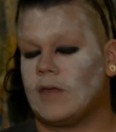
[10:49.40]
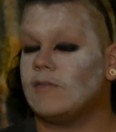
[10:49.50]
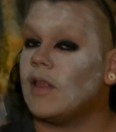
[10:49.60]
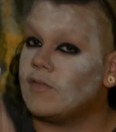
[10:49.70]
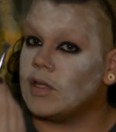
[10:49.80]
a
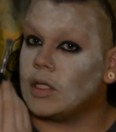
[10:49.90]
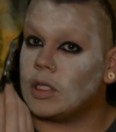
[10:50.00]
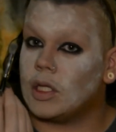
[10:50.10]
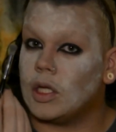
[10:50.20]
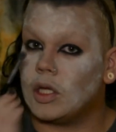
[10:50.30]

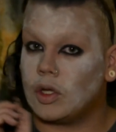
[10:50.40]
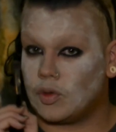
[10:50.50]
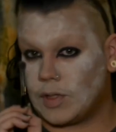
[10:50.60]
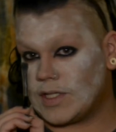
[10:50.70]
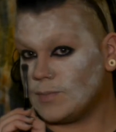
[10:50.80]
fluffy
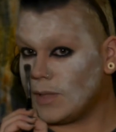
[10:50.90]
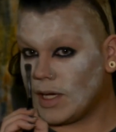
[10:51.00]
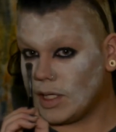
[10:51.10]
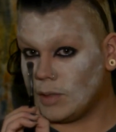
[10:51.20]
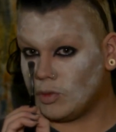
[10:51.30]
crease
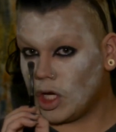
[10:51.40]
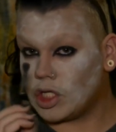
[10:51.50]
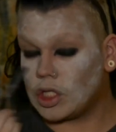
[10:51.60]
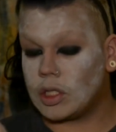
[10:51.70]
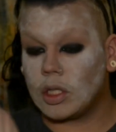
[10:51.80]
blending
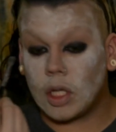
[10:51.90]
brush